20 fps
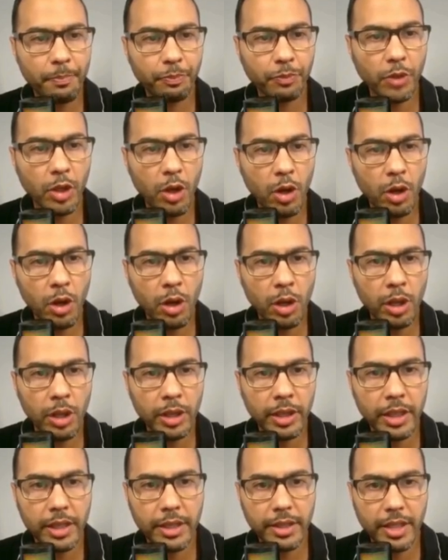
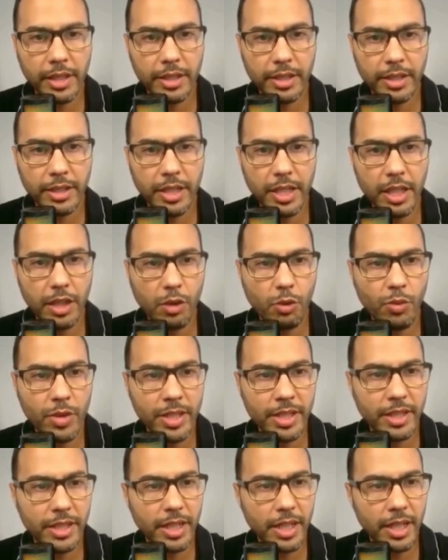all the
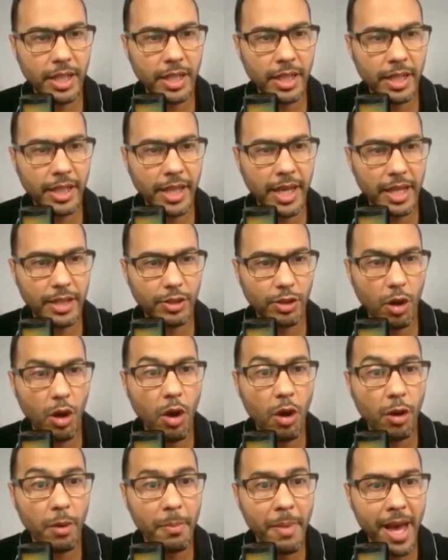sequencing gets
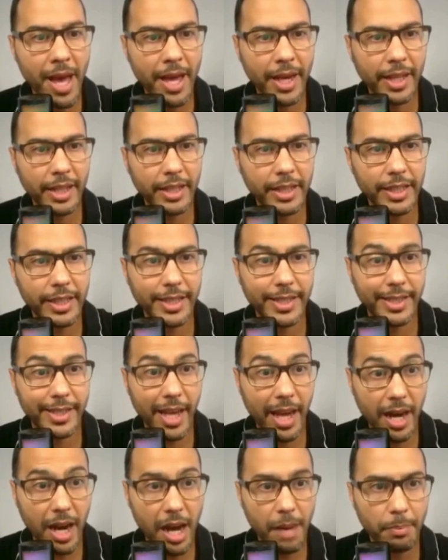automatically
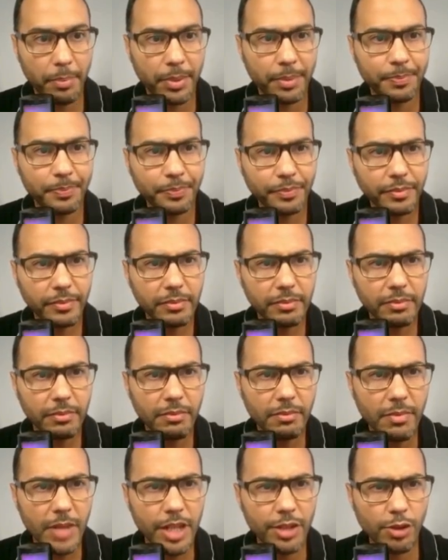set up.
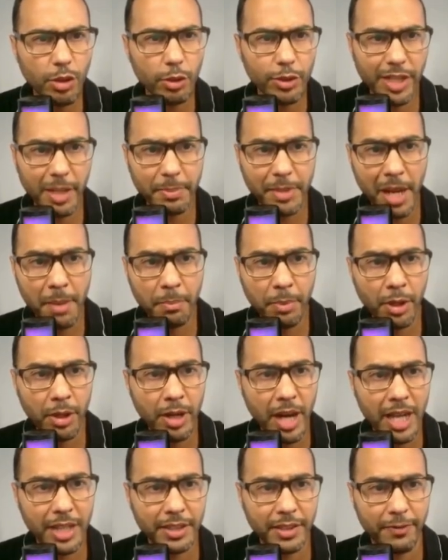So September
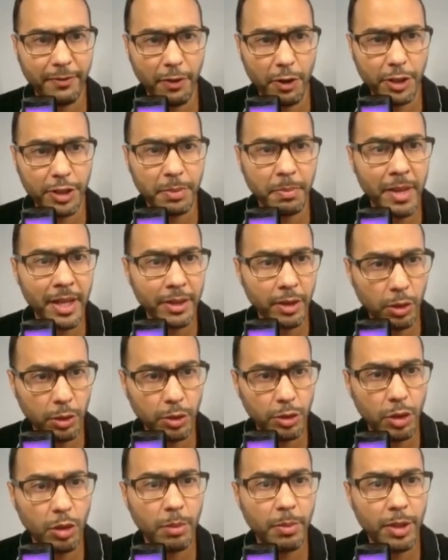as first month,
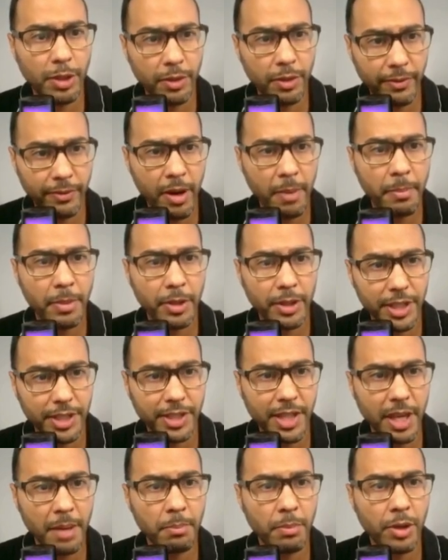October, November,
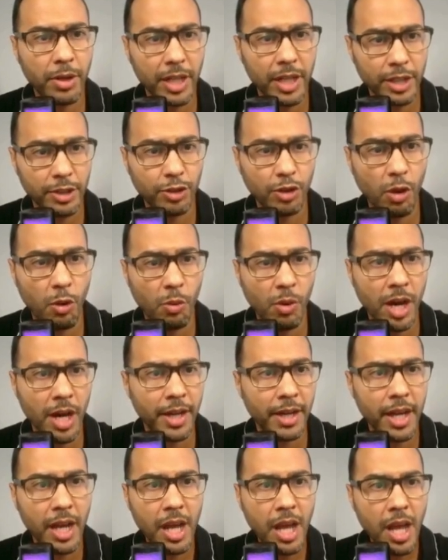December, and so on.
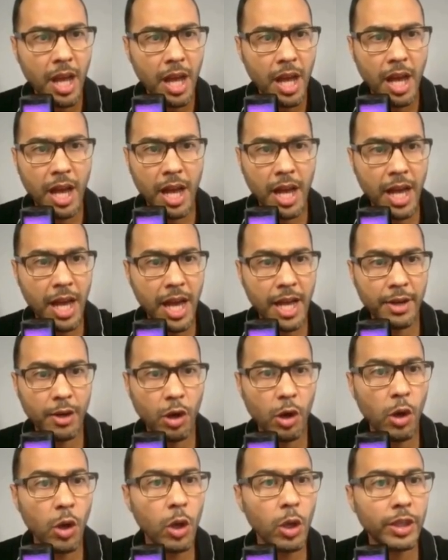And
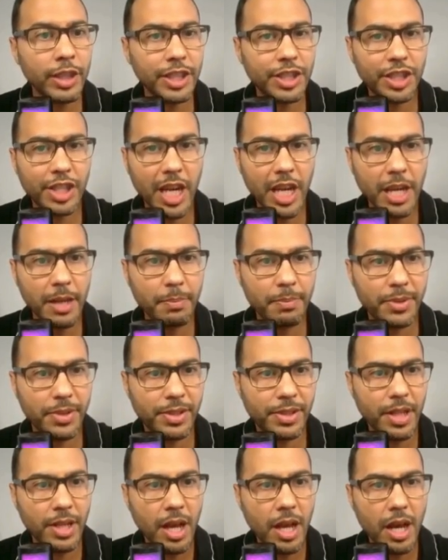all the
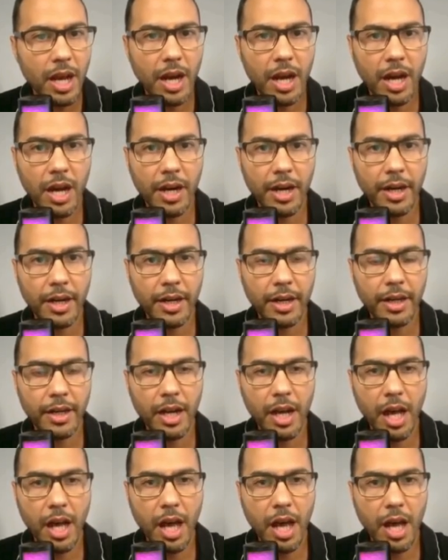shapes are
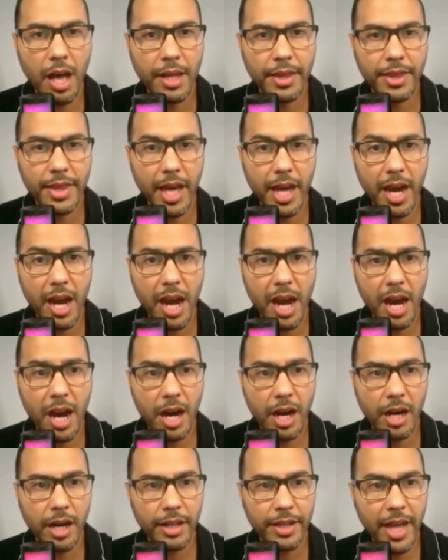that
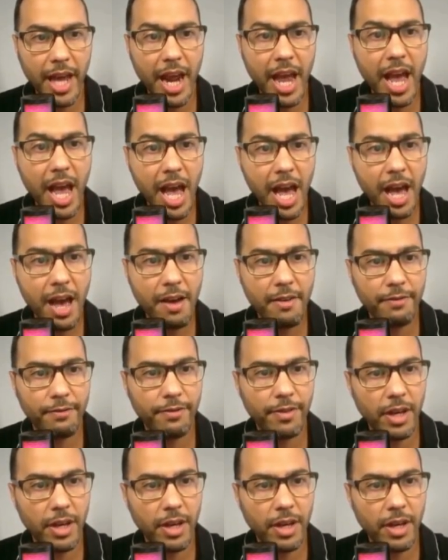have